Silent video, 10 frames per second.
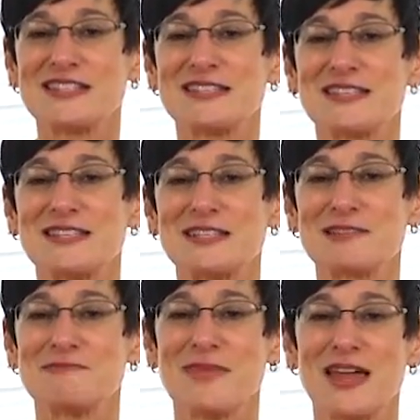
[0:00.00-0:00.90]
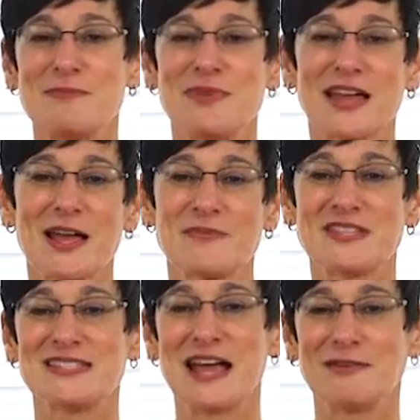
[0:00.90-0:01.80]
system may pick up the
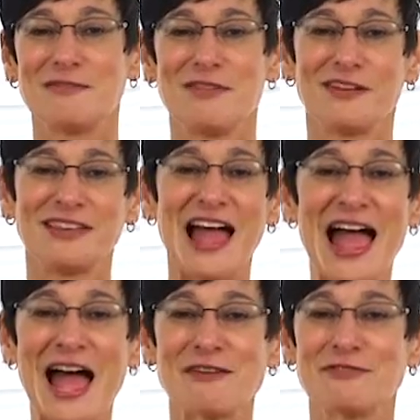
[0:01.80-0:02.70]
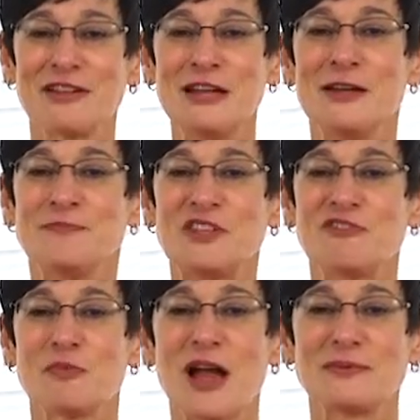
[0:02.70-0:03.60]
sound of their laugh.
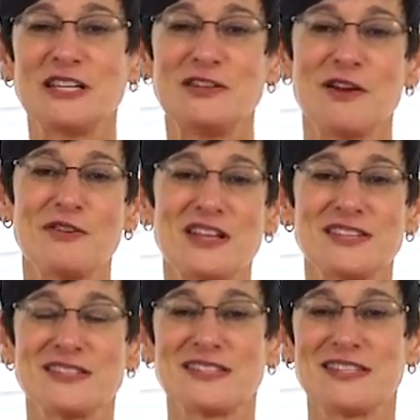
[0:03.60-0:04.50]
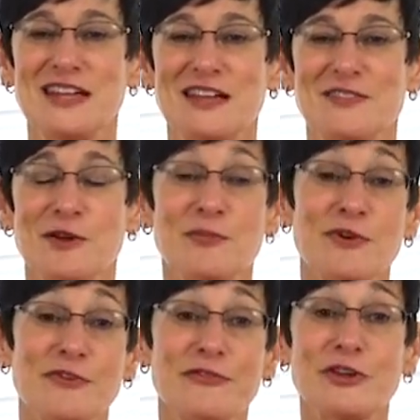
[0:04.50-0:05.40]
You've probably noticed their
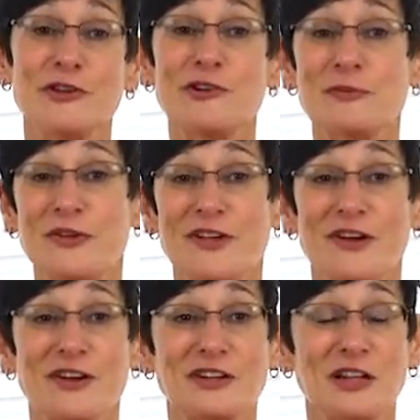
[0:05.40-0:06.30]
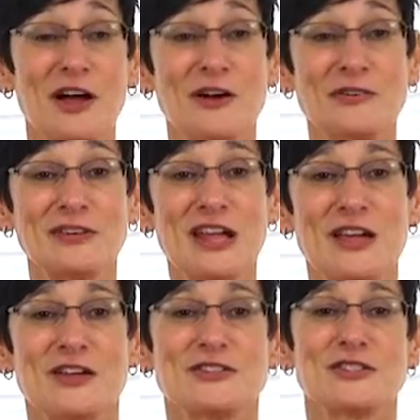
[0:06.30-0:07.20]
perfume or their cologne.
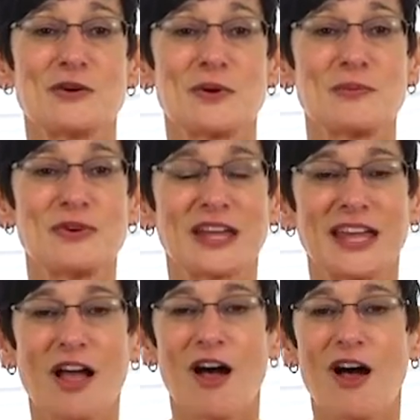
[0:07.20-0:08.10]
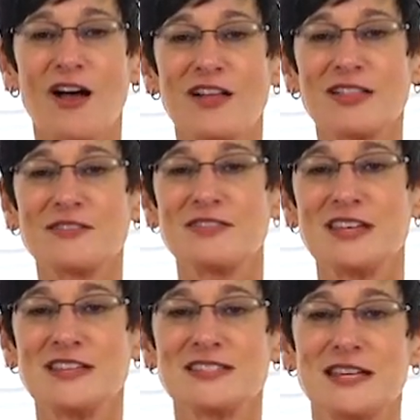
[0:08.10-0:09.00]
So we're bringing all of
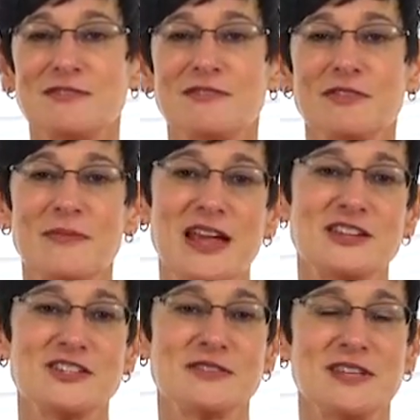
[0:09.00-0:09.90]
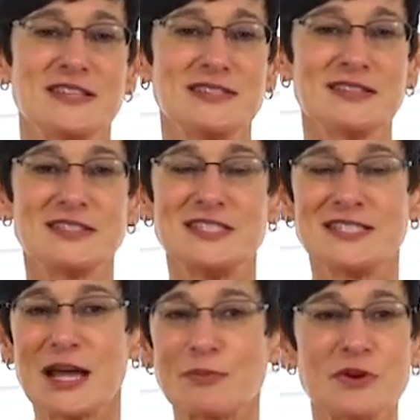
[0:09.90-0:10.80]
these information, these
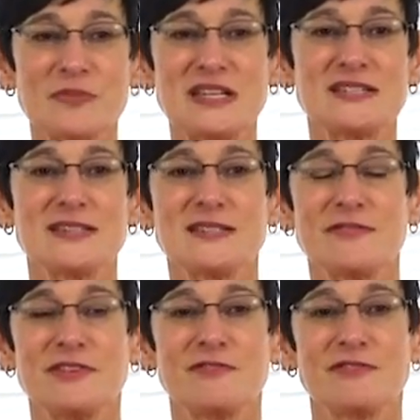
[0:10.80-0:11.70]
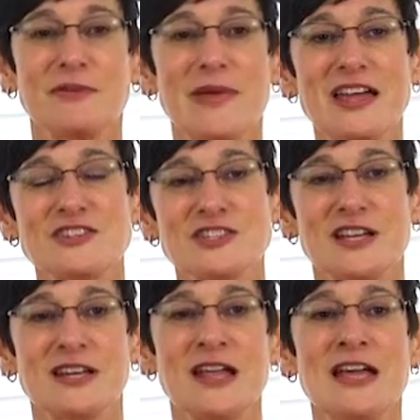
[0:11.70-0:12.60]
separate pieces of
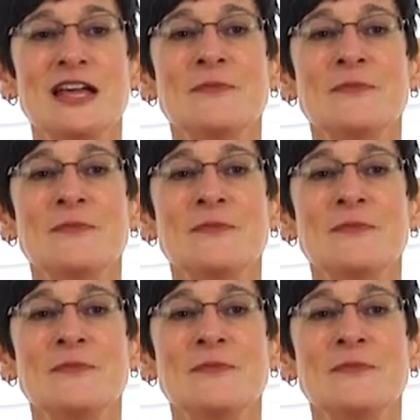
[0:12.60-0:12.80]
information